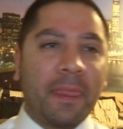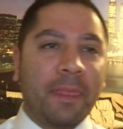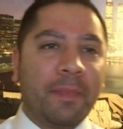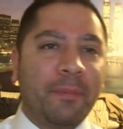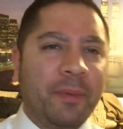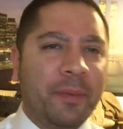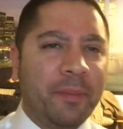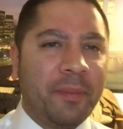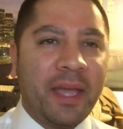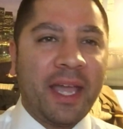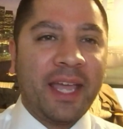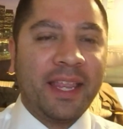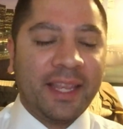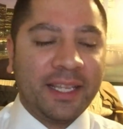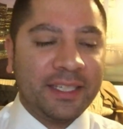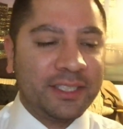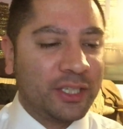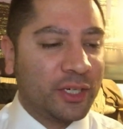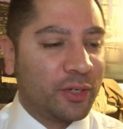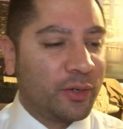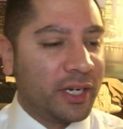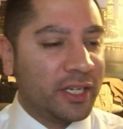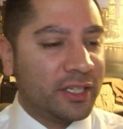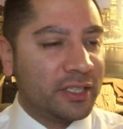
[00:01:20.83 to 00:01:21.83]
but man, that's a
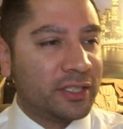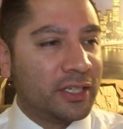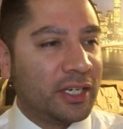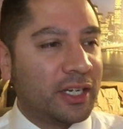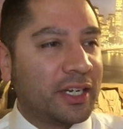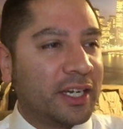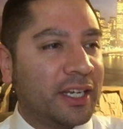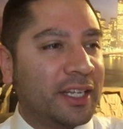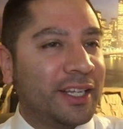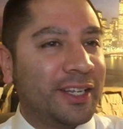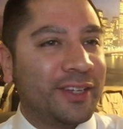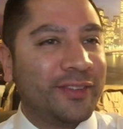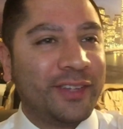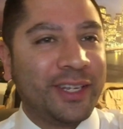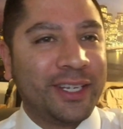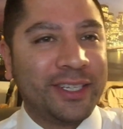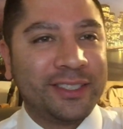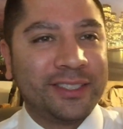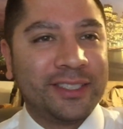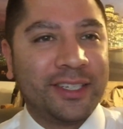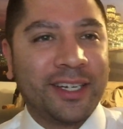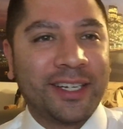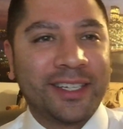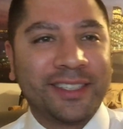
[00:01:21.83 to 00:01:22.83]
great song. I love that
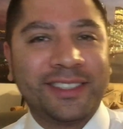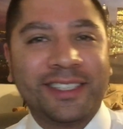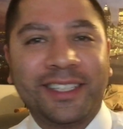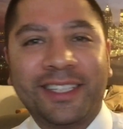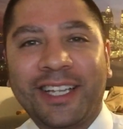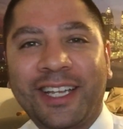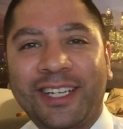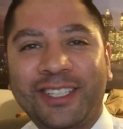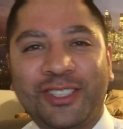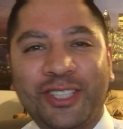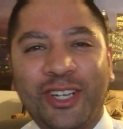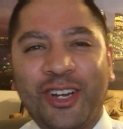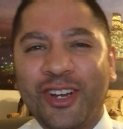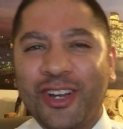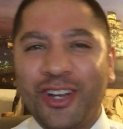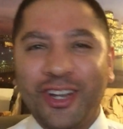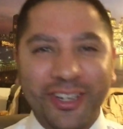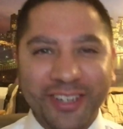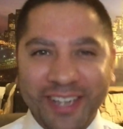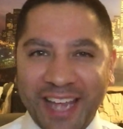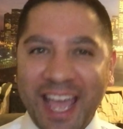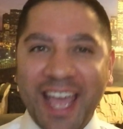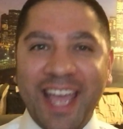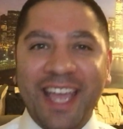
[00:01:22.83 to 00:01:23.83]
song. Sing that song all
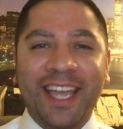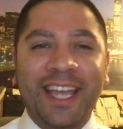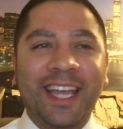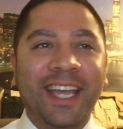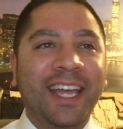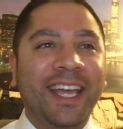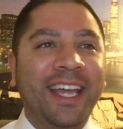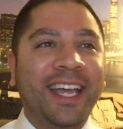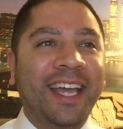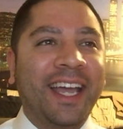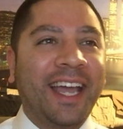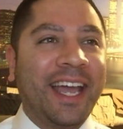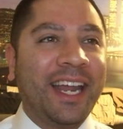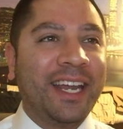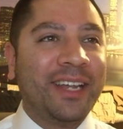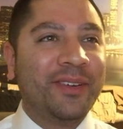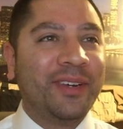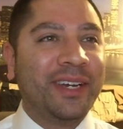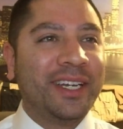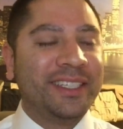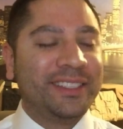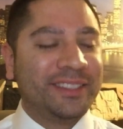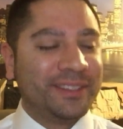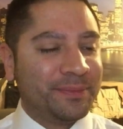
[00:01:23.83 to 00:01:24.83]
day.
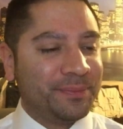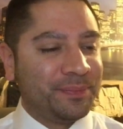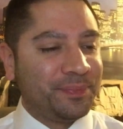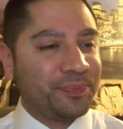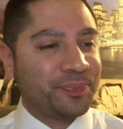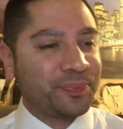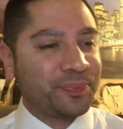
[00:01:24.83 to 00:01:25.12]
Anyways,